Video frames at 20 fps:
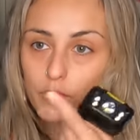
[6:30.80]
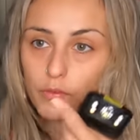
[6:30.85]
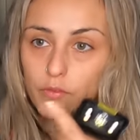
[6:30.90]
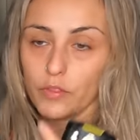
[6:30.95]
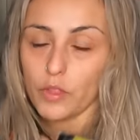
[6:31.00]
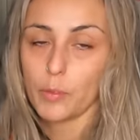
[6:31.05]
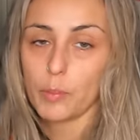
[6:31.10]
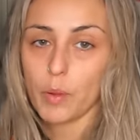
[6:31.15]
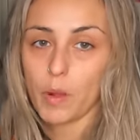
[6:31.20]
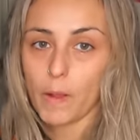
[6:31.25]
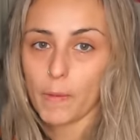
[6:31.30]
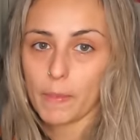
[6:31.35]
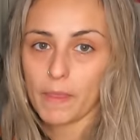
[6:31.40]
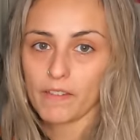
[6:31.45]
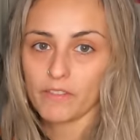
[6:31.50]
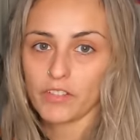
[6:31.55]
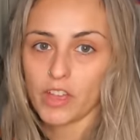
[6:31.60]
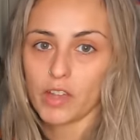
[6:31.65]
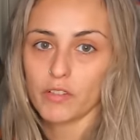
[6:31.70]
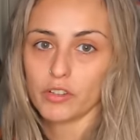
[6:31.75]
flip on
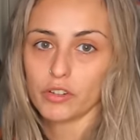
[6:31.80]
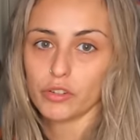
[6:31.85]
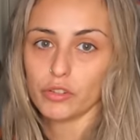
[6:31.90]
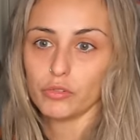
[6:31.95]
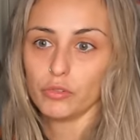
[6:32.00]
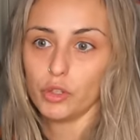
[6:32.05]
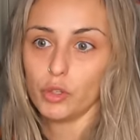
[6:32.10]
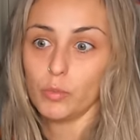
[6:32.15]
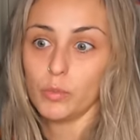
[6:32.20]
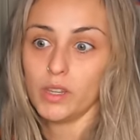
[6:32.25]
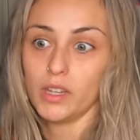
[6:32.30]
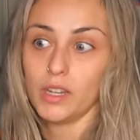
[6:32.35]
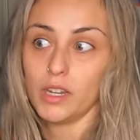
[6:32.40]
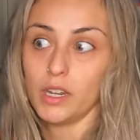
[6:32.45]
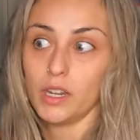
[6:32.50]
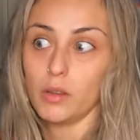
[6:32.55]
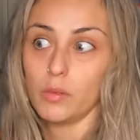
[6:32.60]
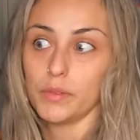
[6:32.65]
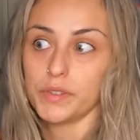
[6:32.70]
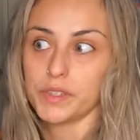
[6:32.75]
that 500 lumen
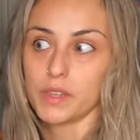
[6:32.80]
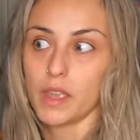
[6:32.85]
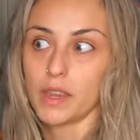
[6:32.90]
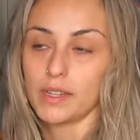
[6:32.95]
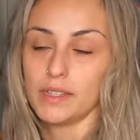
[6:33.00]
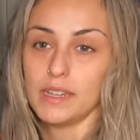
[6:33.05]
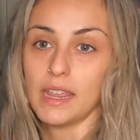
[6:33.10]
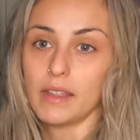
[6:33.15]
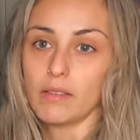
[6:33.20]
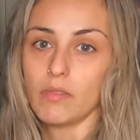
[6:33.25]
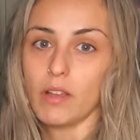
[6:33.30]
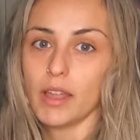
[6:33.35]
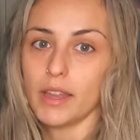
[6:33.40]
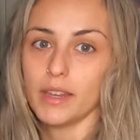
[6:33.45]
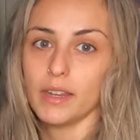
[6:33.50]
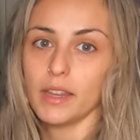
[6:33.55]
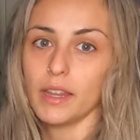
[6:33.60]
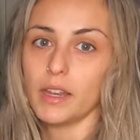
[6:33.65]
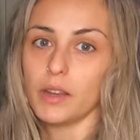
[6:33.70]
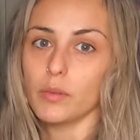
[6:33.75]
and it was like
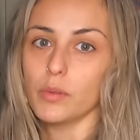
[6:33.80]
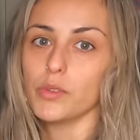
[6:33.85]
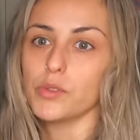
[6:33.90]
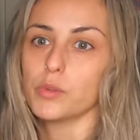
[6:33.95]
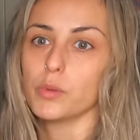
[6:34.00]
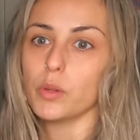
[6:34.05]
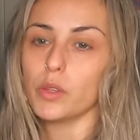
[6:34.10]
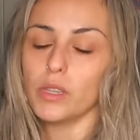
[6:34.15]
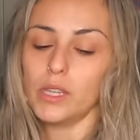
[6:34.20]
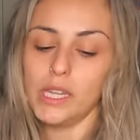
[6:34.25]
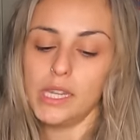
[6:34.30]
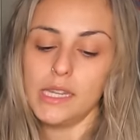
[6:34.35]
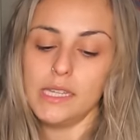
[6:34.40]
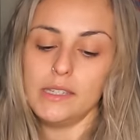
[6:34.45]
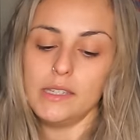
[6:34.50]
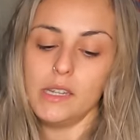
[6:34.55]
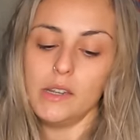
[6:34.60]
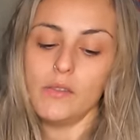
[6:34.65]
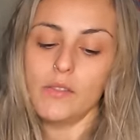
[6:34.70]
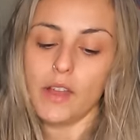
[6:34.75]
daylight and it was really
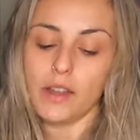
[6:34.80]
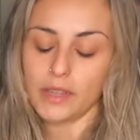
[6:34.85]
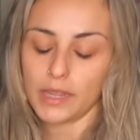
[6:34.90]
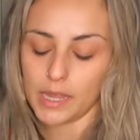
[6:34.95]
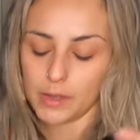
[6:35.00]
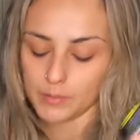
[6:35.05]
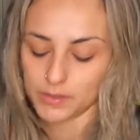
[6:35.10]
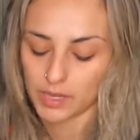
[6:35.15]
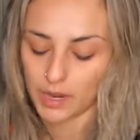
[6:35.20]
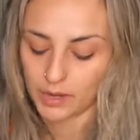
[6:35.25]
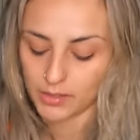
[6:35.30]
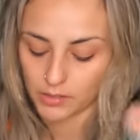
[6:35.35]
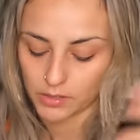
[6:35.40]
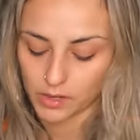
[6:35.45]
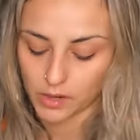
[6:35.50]
easy to find campsite.